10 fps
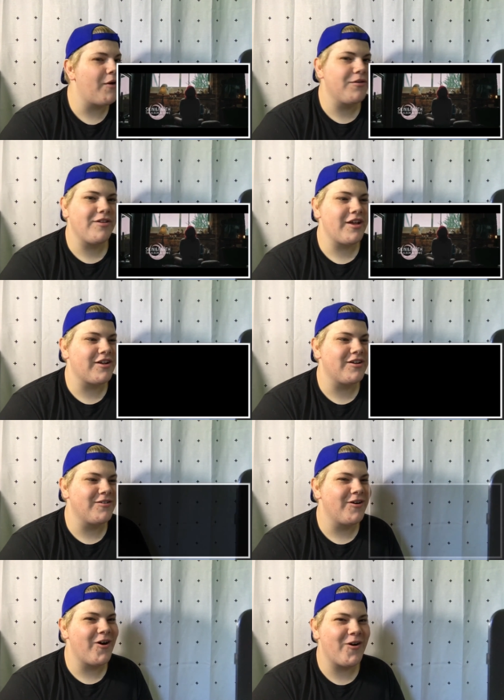I was like
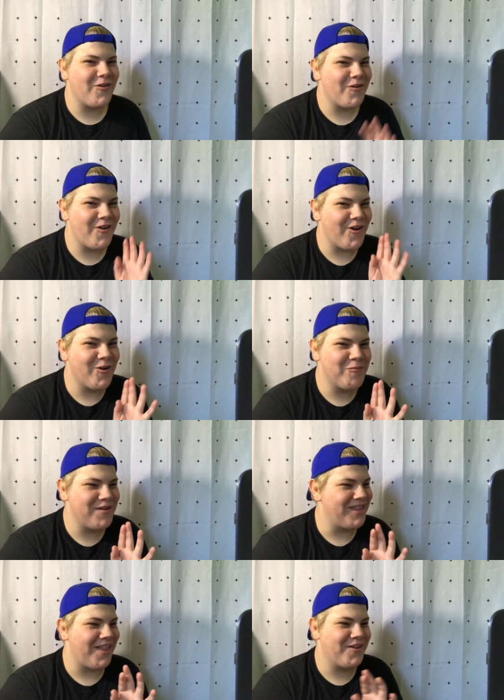
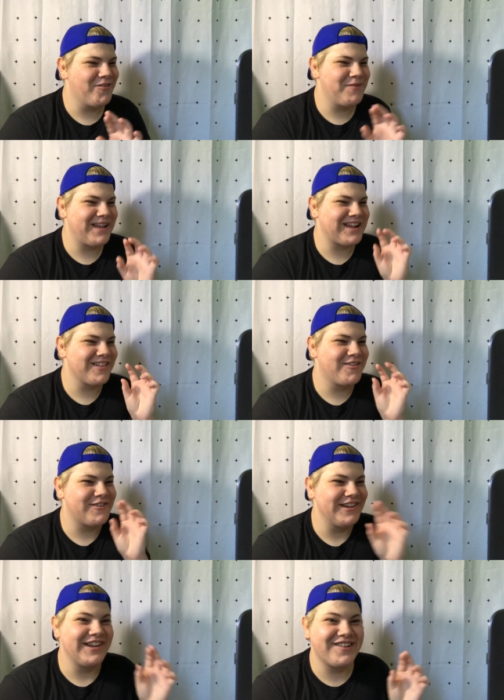hoping that there would be like a little
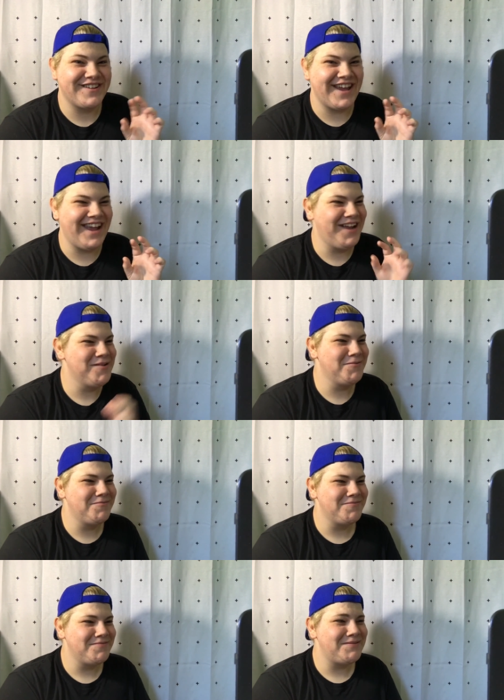release date,
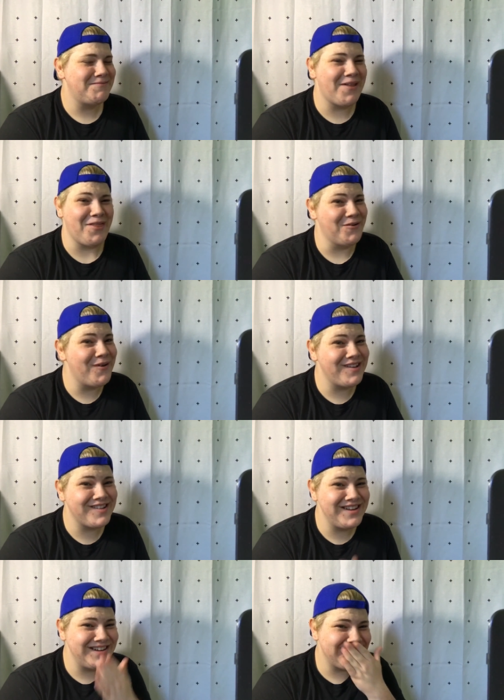but there
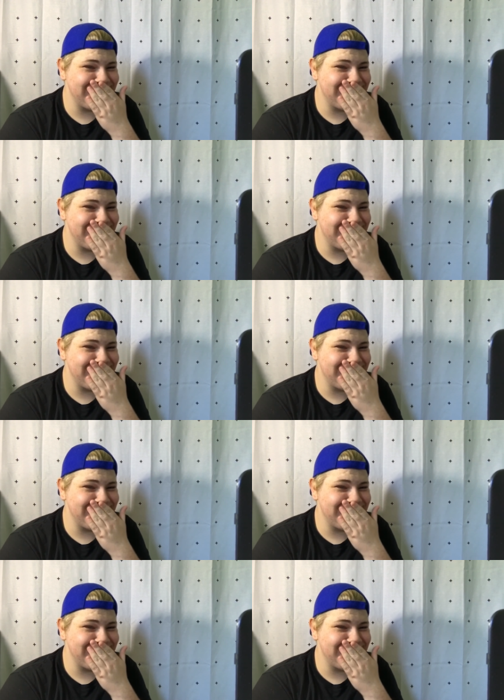wasn't.